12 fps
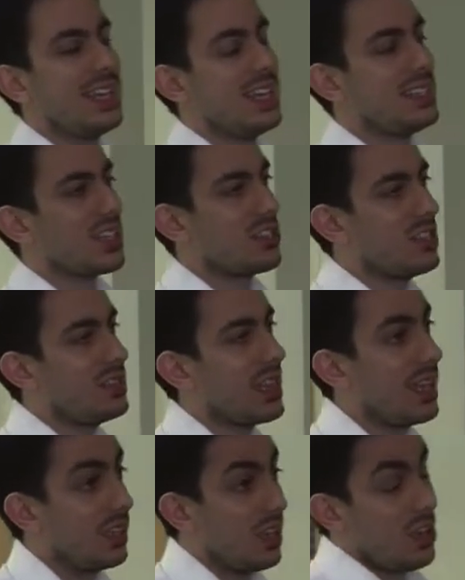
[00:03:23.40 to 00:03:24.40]
is actually
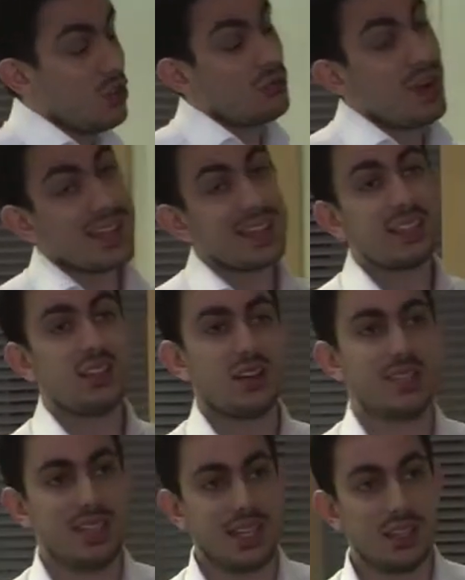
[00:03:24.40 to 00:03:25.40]
saying,
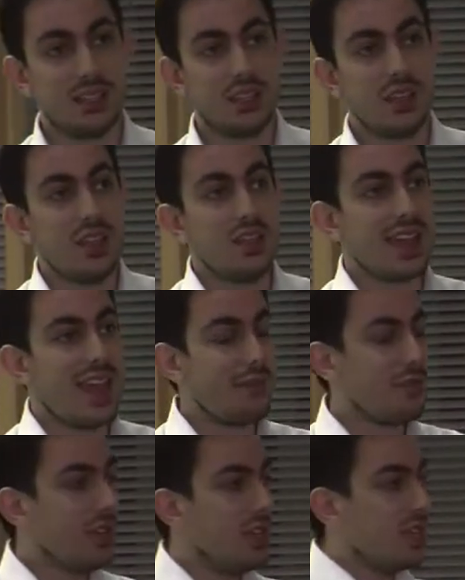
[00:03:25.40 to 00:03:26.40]
recognizing that
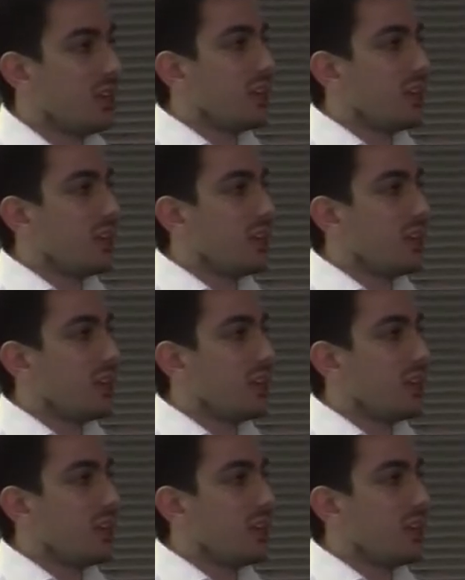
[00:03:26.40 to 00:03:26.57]
every